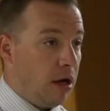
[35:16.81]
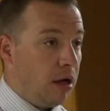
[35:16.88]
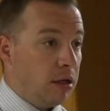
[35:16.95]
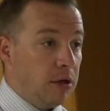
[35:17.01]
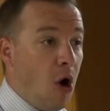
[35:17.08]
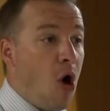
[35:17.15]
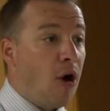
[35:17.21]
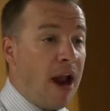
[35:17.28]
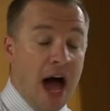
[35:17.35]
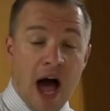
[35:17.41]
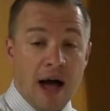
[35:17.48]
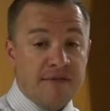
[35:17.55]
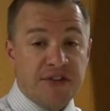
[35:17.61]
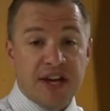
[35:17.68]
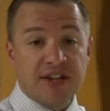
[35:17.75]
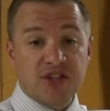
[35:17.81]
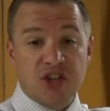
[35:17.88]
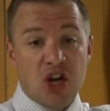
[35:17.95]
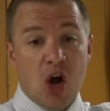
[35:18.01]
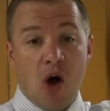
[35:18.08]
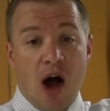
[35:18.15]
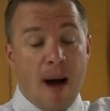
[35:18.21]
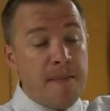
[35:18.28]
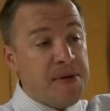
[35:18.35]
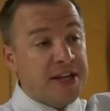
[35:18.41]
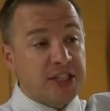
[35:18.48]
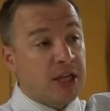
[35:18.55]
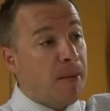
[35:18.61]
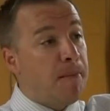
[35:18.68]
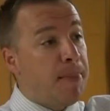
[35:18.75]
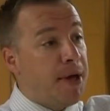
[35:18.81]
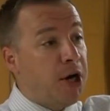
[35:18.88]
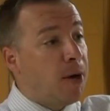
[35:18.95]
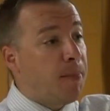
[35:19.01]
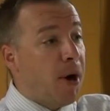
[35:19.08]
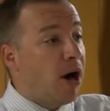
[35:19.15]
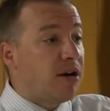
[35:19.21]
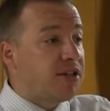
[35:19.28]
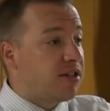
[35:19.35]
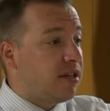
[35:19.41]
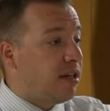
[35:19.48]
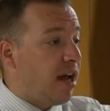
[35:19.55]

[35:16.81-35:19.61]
Lord, I just, you know, I'm just a bitter person.